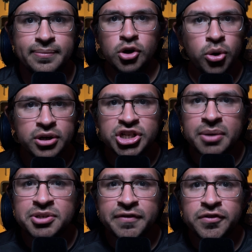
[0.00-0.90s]
The Core's
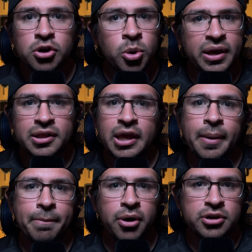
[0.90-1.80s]
Shapeshifter quickly
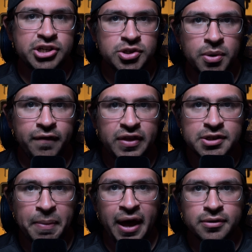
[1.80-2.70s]
emerged as one of
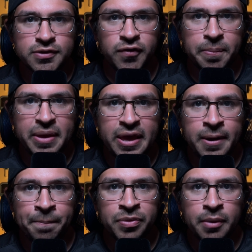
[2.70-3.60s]
these paddles for me,
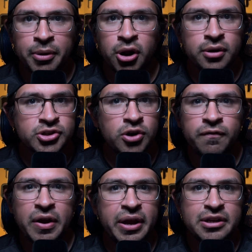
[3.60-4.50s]
but also
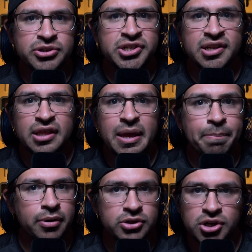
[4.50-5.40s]
very interestingly
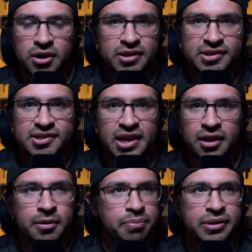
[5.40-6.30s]
burst onto the scene
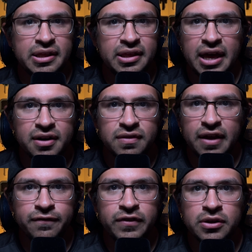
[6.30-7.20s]
completely out of
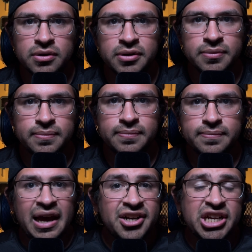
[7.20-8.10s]
left field.
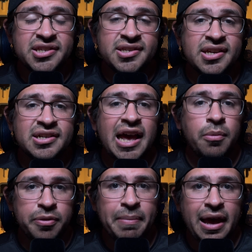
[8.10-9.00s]
I had a chance to sit down
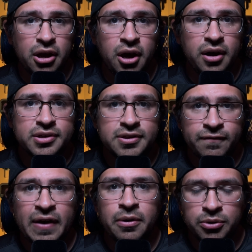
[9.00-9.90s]
with Matt Cox, the
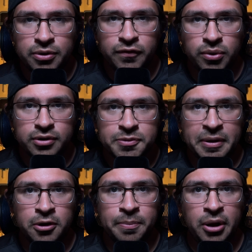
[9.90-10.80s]
founder of Core's
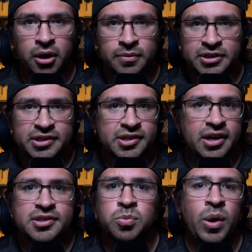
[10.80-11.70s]
Pickleball, to
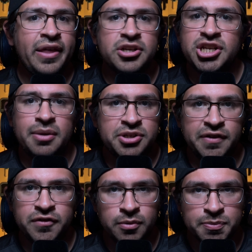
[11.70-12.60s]
discuss why the
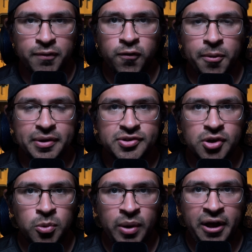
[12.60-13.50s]
Shapeshifter was performing
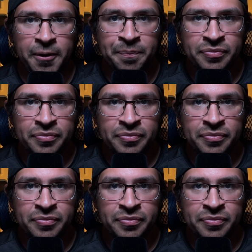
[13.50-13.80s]
so well,